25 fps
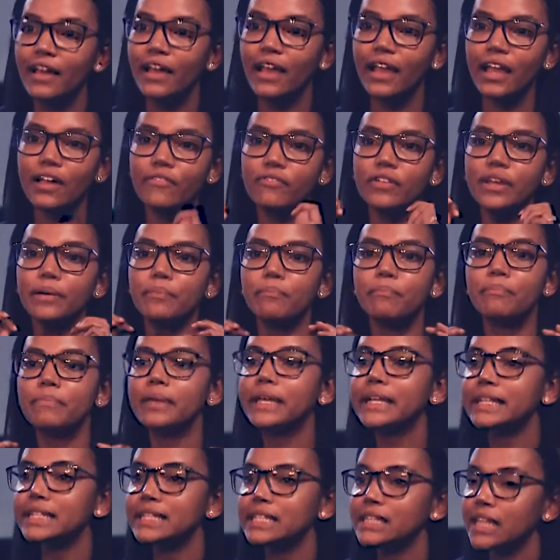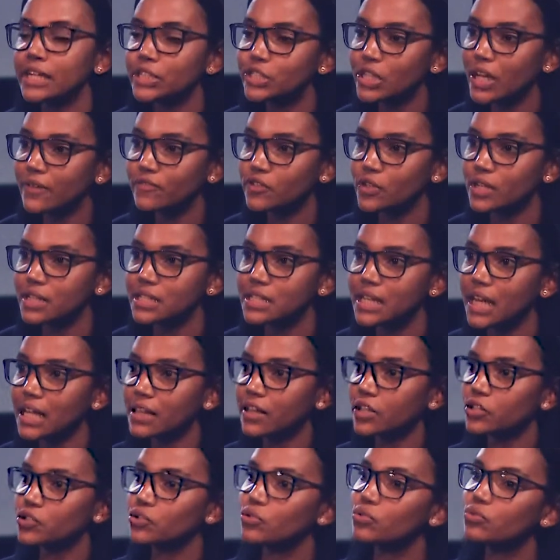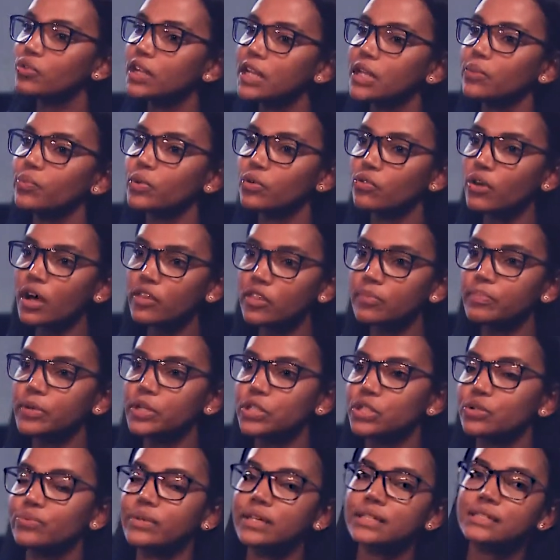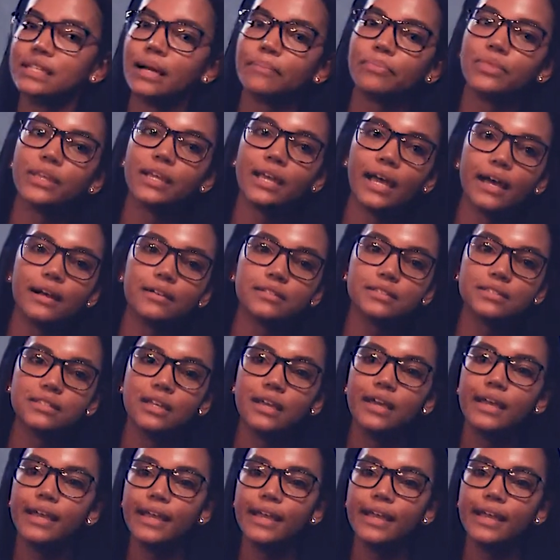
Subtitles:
every meeting that you have to attend that you really would rather be doing something else,